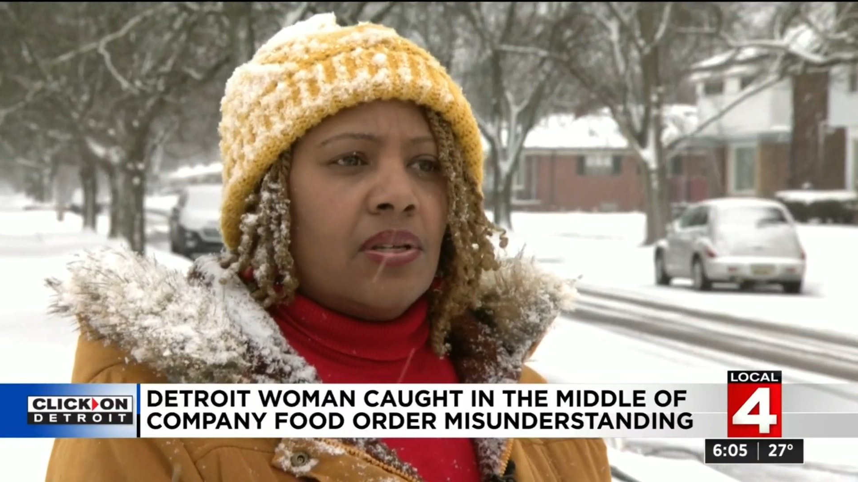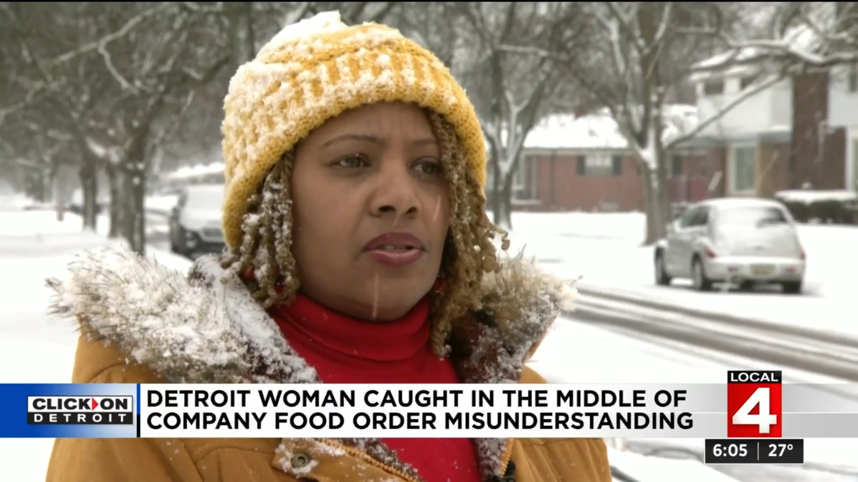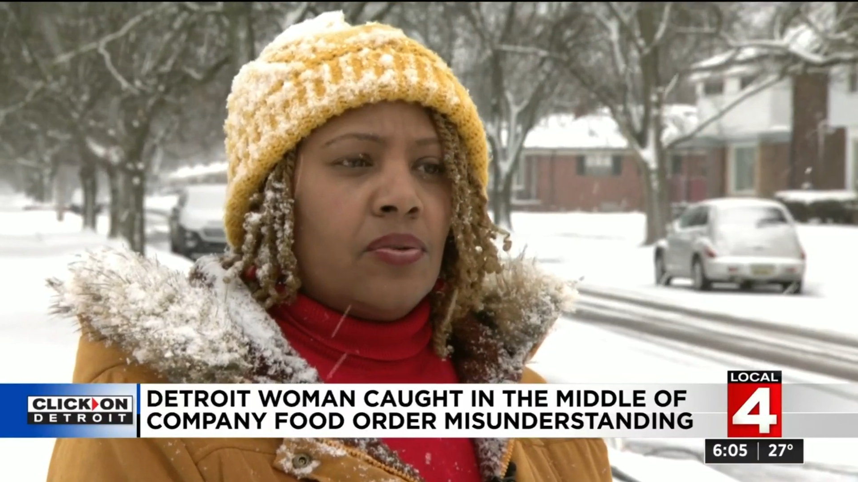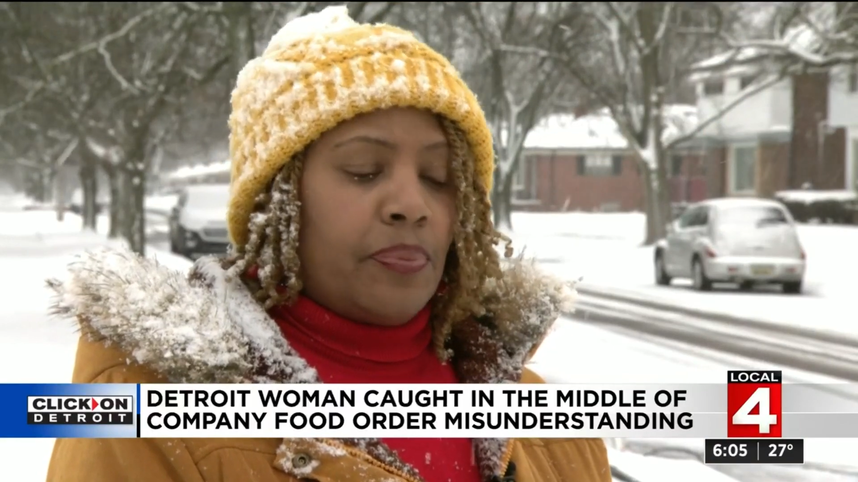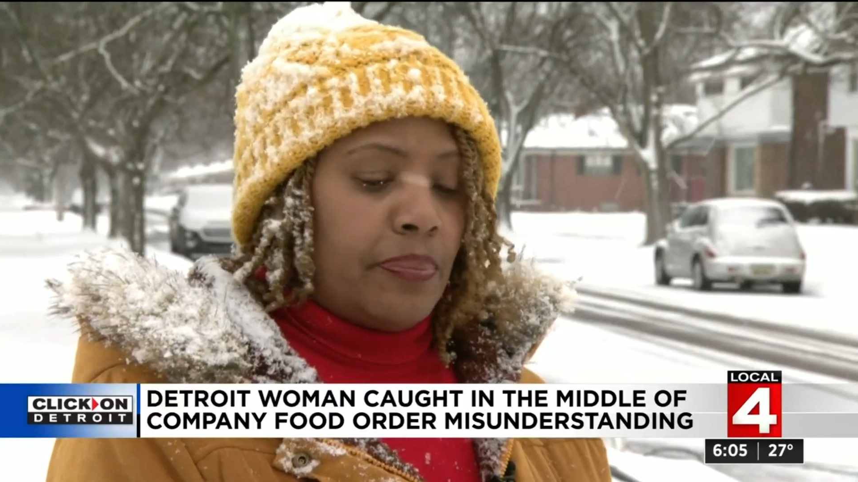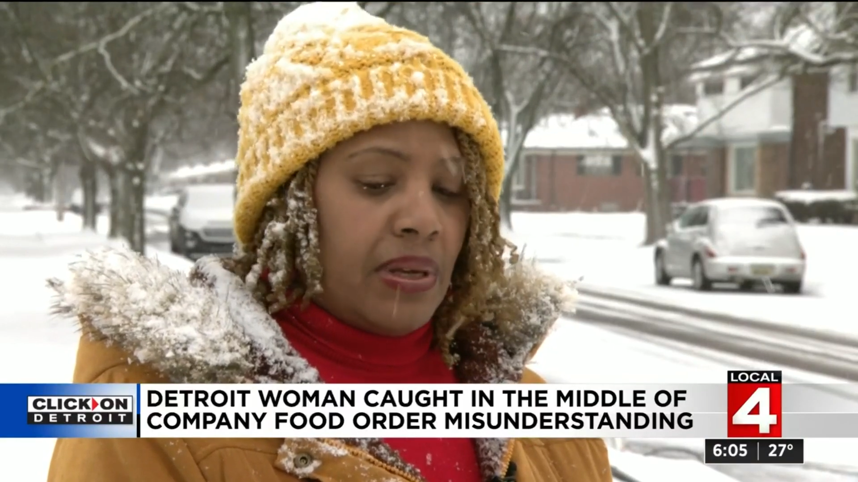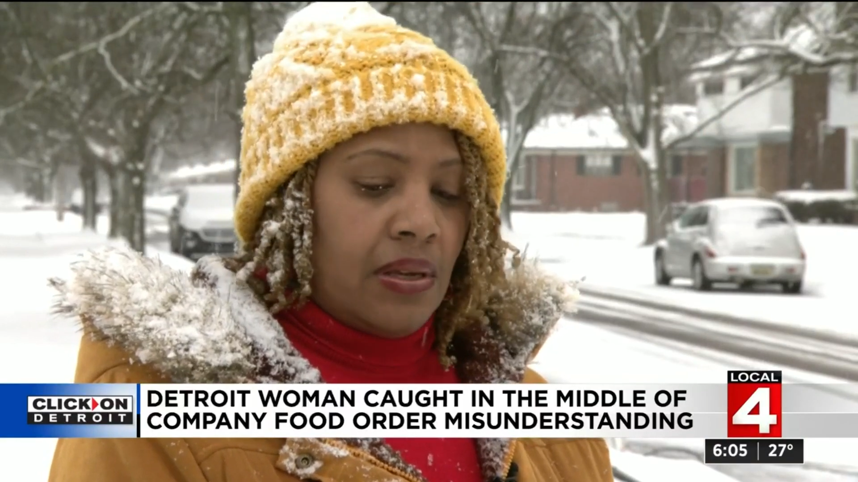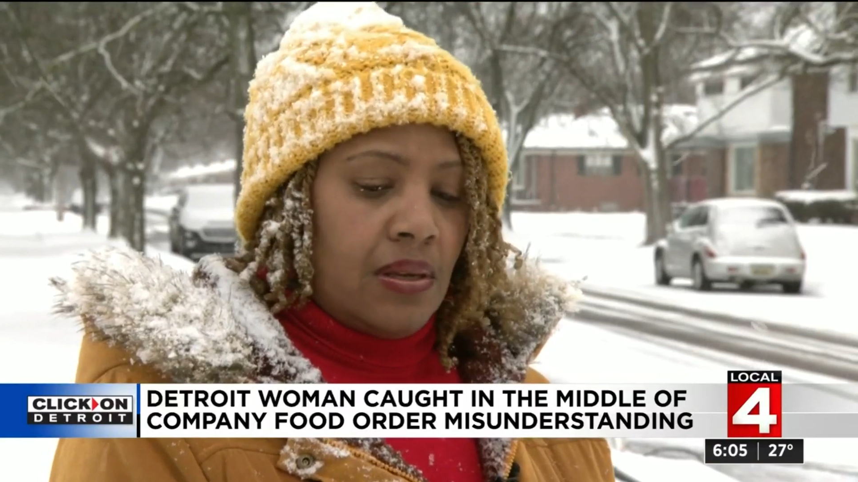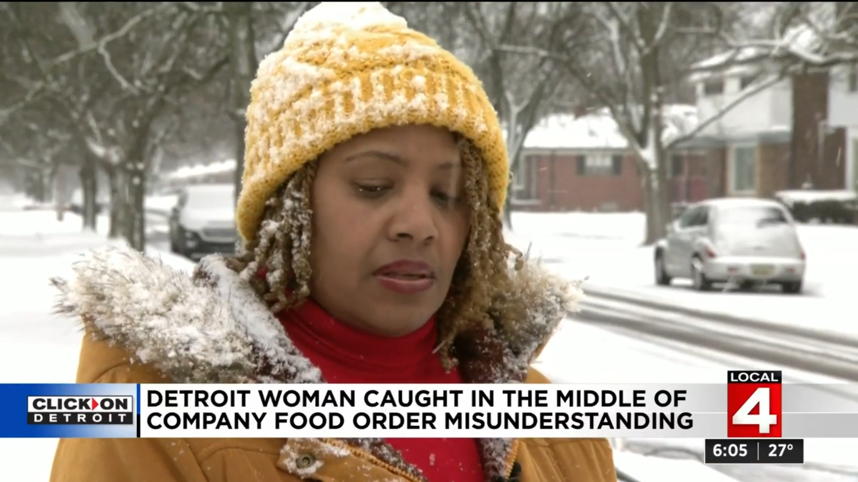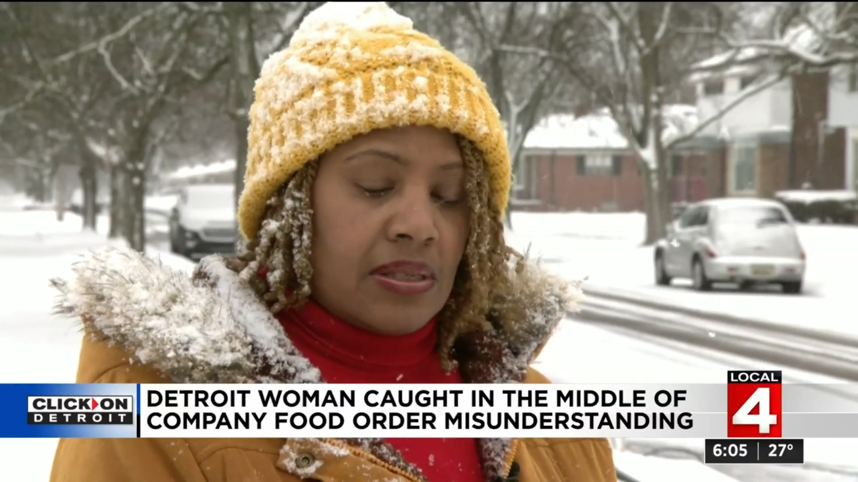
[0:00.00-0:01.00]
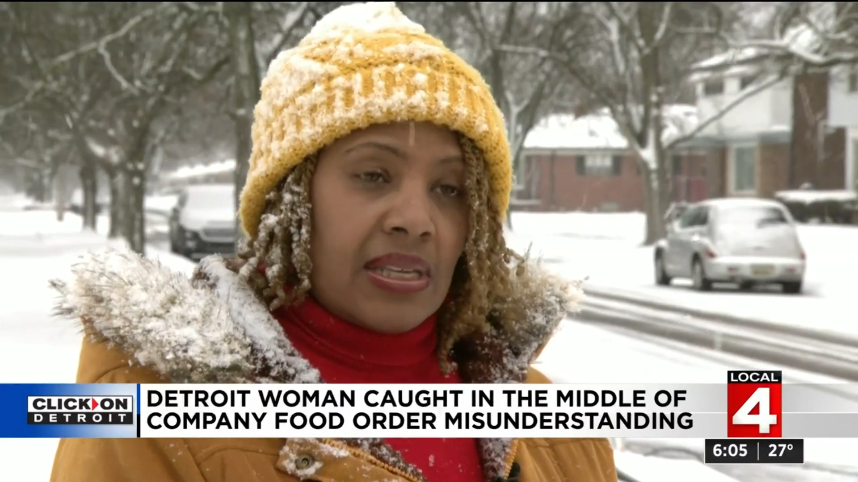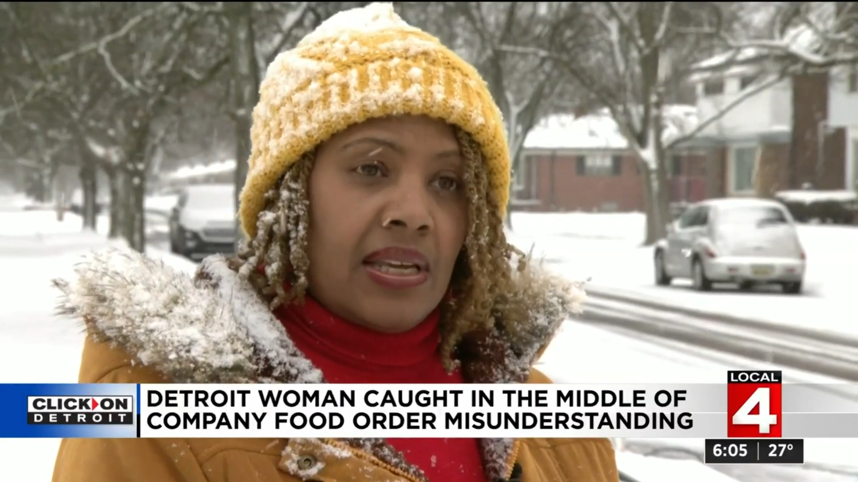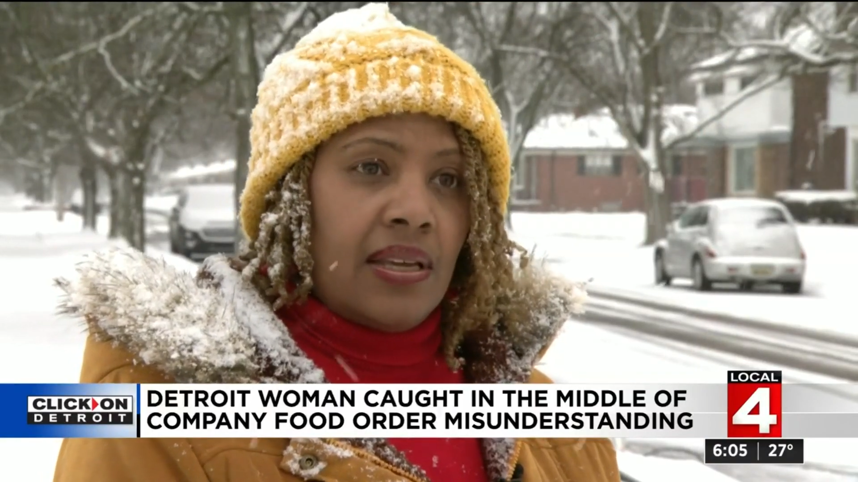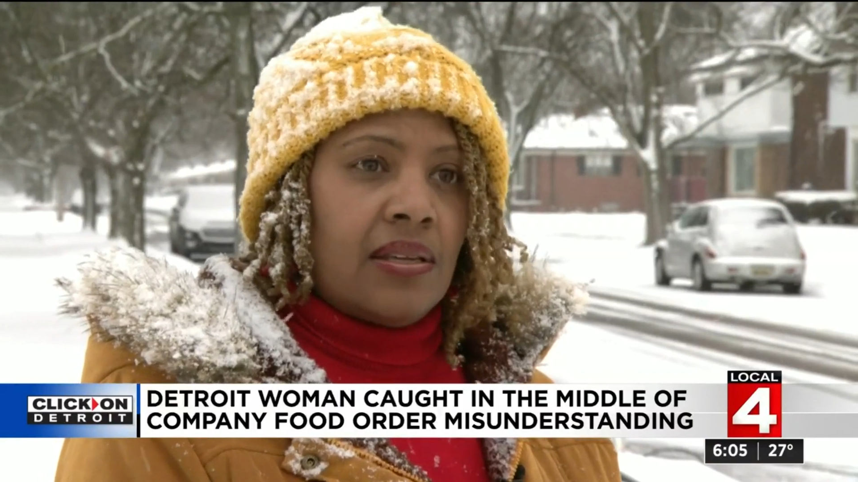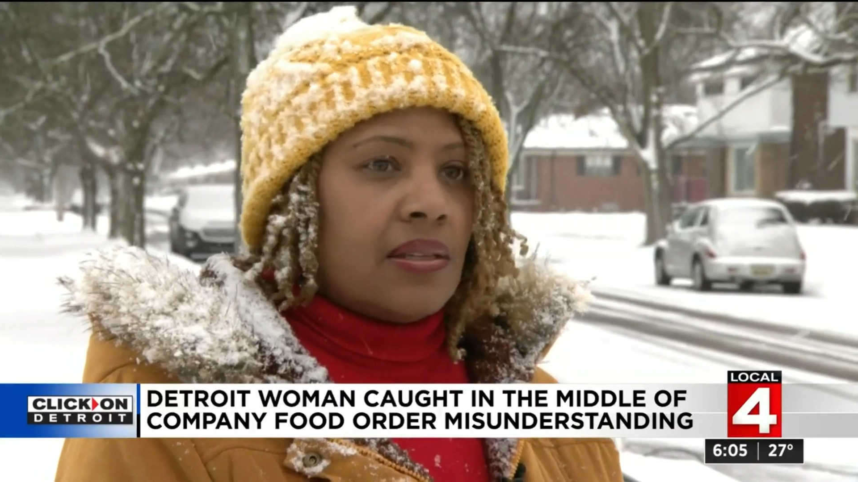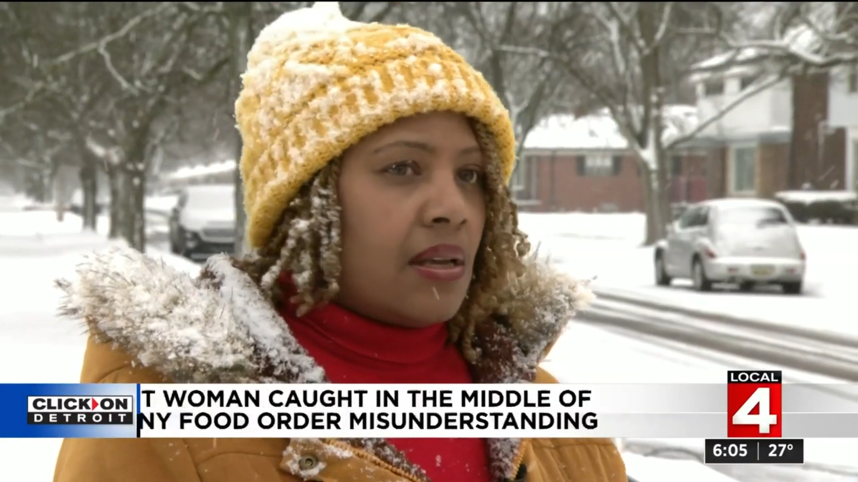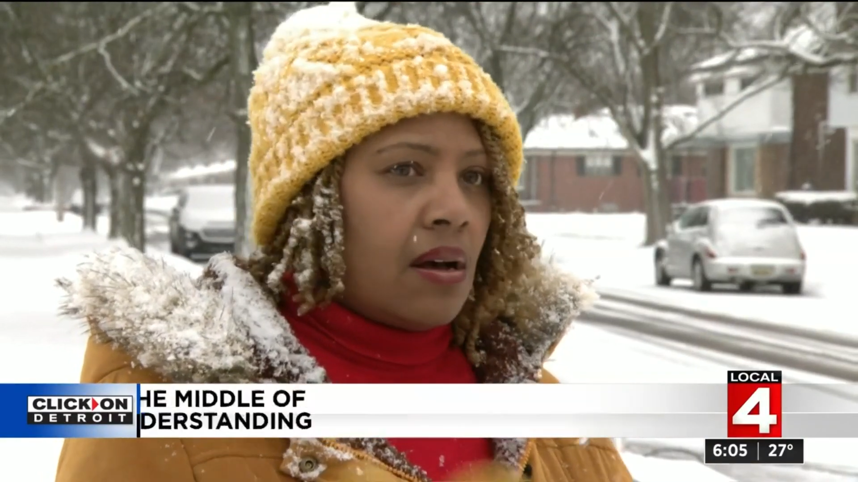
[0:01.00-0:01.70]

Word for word: to be seen,